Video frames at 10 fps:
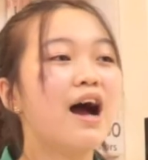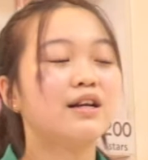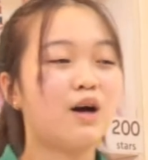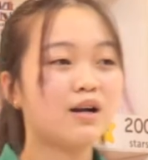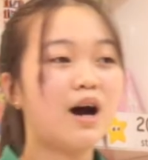
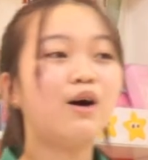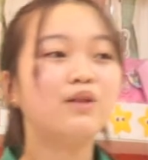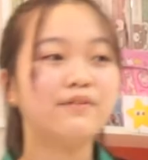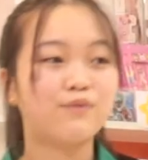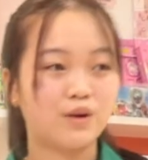not
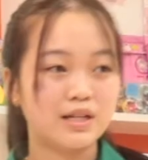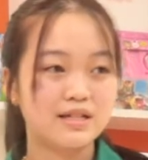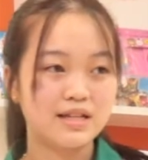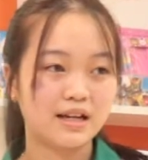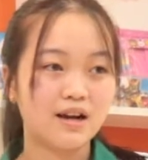only for the
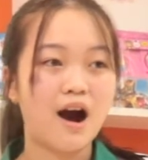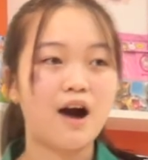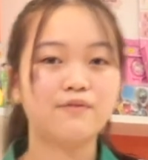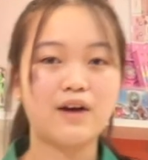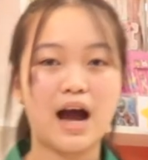sake
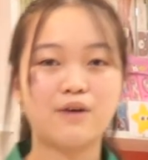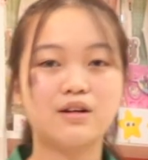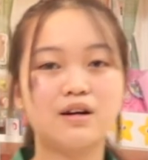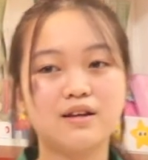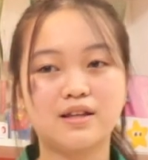of our
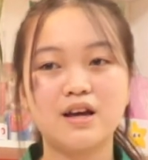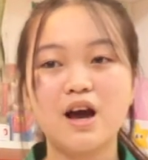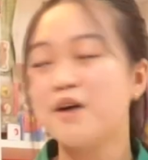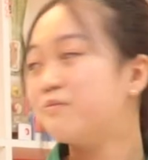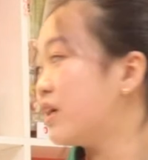earth,
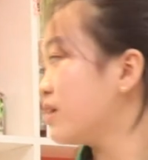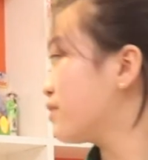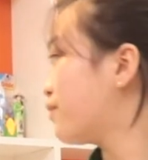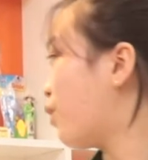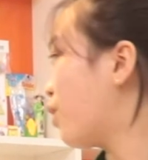
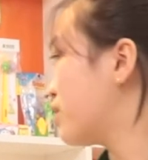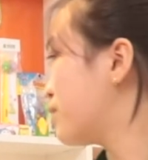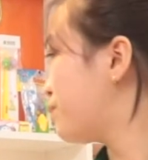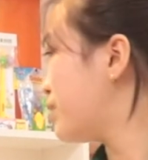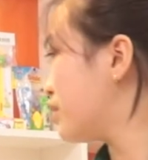but for the
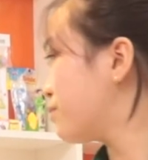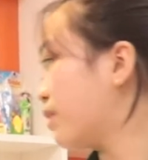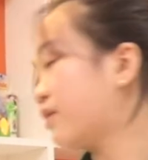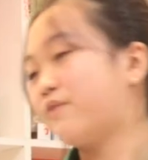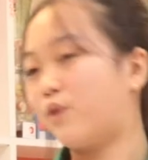
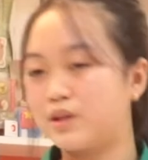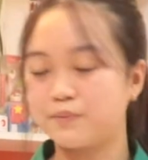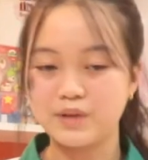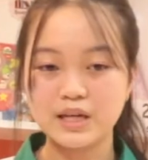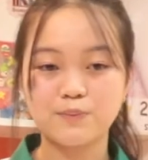
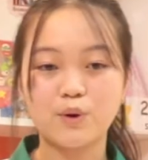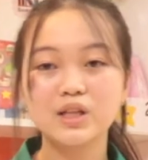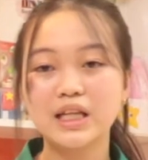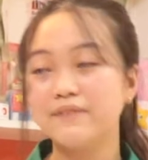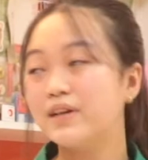
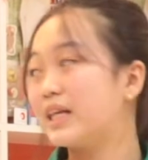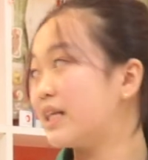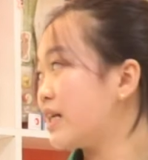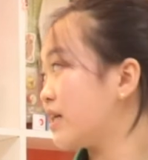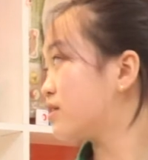people living
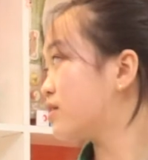in it.